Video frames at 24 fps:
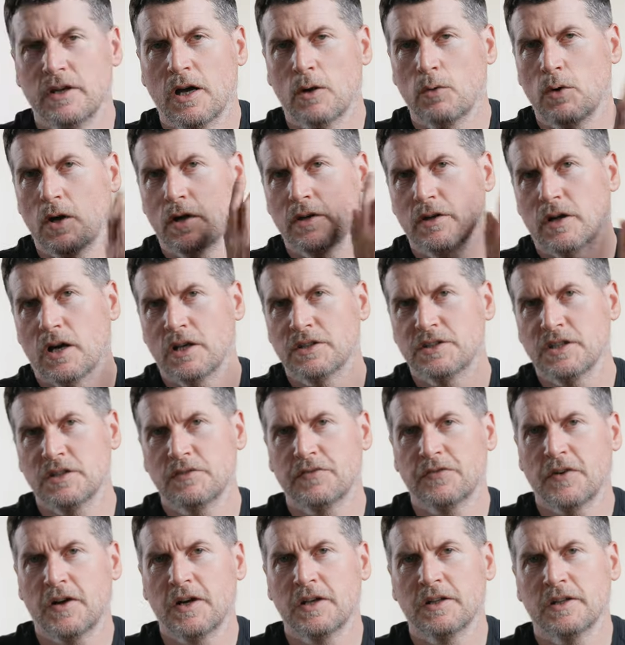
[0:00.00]
Now, I did
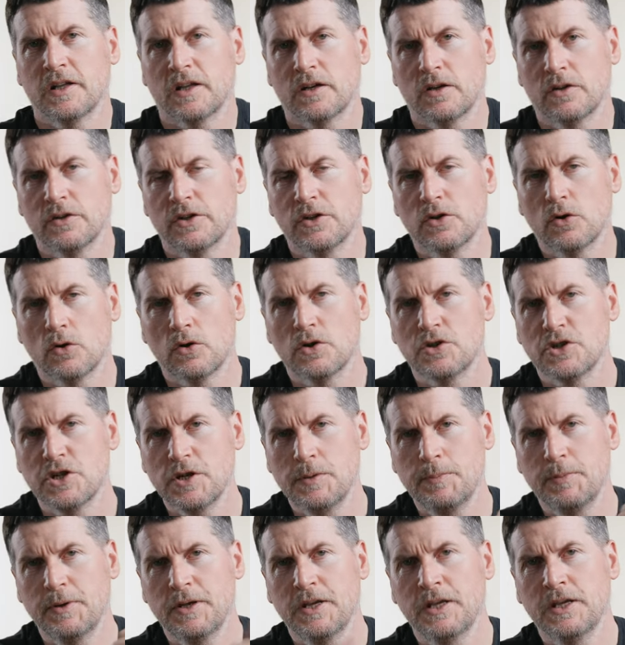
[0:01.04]
find that on the
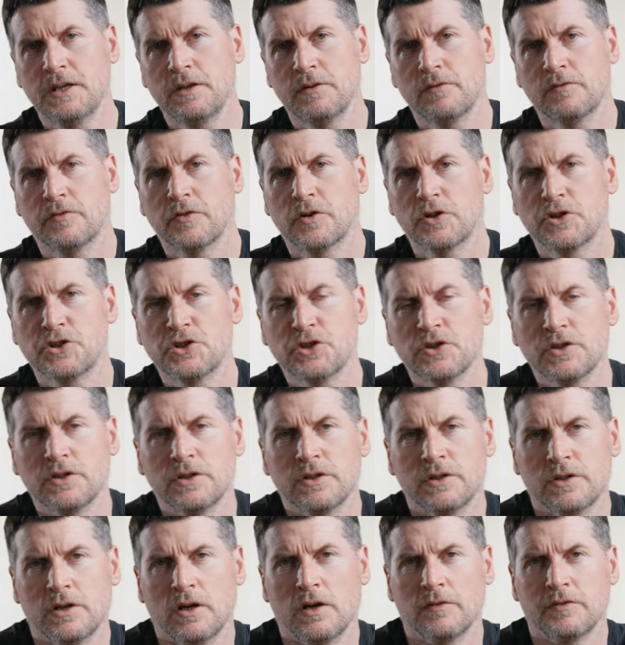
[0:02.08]
RGB
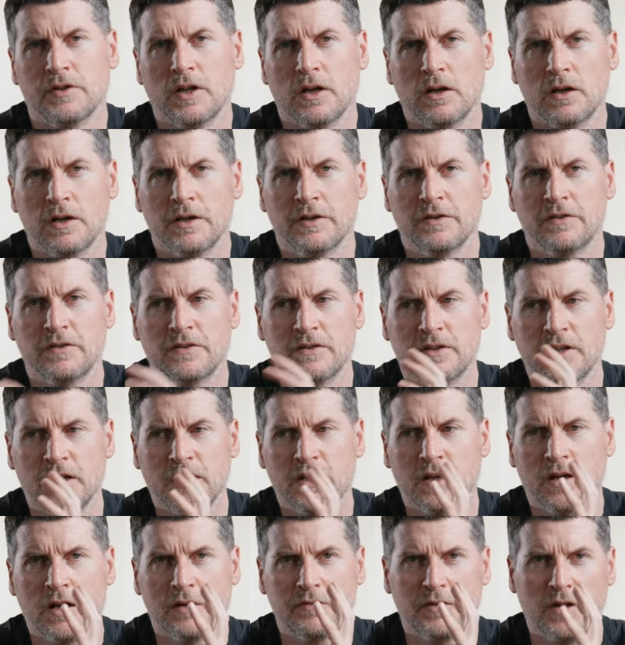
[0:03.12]
version of the light,
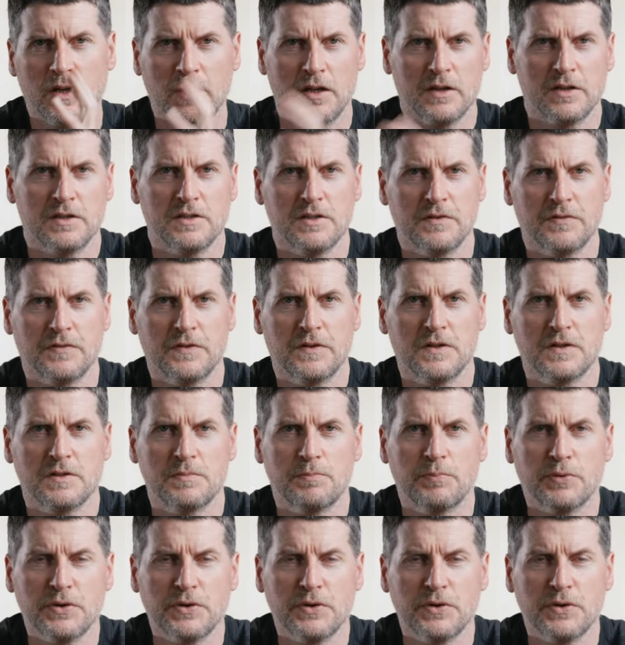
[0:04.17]
they have a lot of different